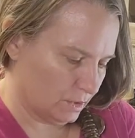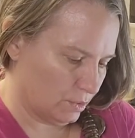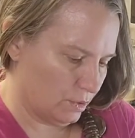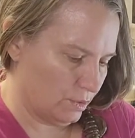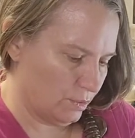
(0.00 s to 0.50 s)

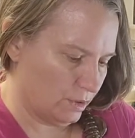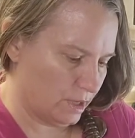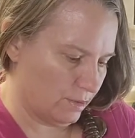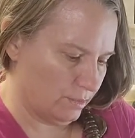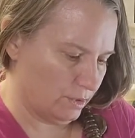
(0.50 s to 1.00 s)
We will
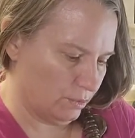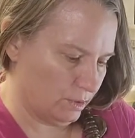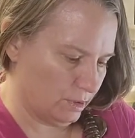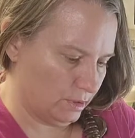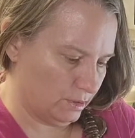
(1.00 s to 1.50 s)
keep
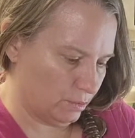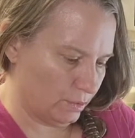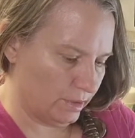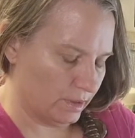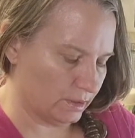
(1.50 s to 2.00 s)
doing
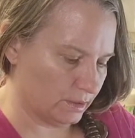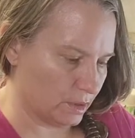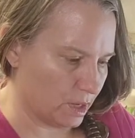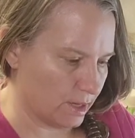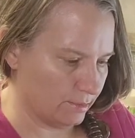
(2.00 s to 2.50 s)
with this
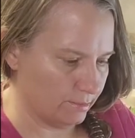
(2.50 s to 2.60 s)
thought.